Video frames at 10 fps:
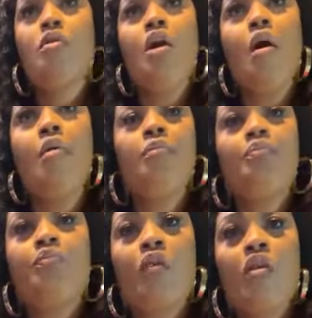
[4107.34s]
You know,
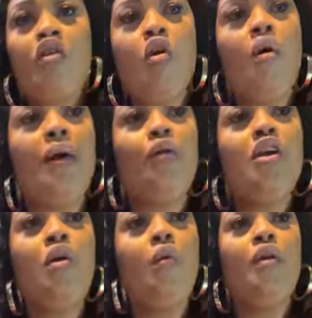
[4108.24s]
you don't want,
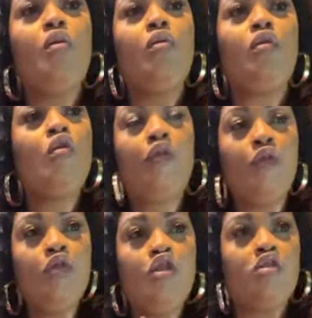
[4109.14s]
you don't want to cook
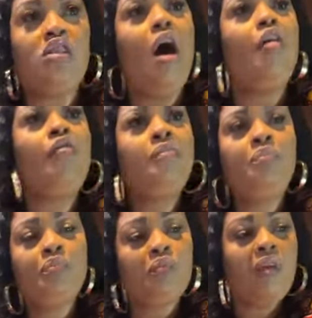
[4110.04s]
food yourself
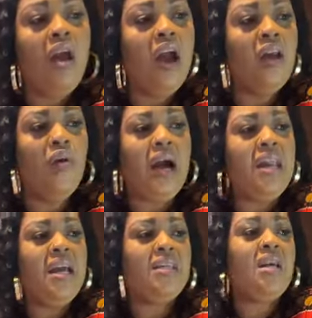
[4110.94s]
and look
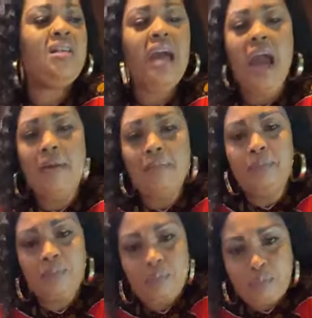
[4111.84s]
at it and say, damn,
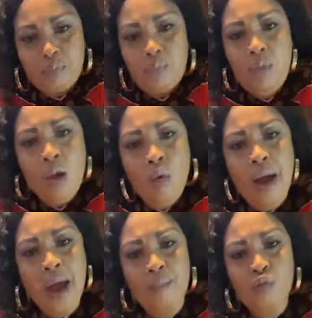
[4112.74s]

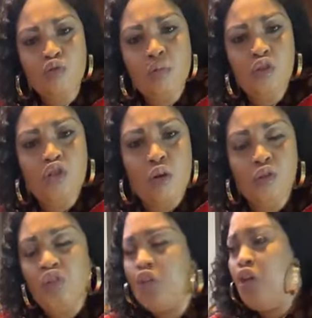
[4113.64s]
why I put too much
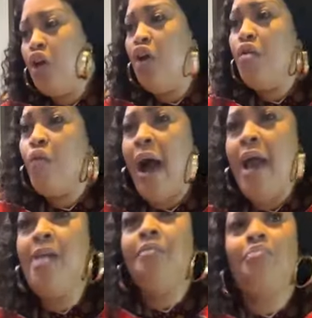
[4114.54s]
salt?
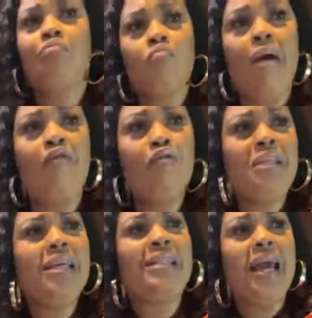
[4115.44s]
Why my
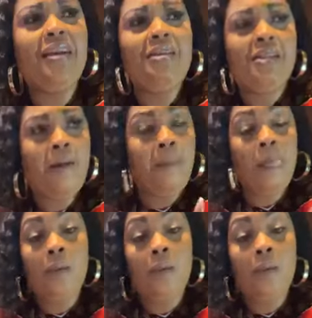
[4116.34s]
food tastes like this?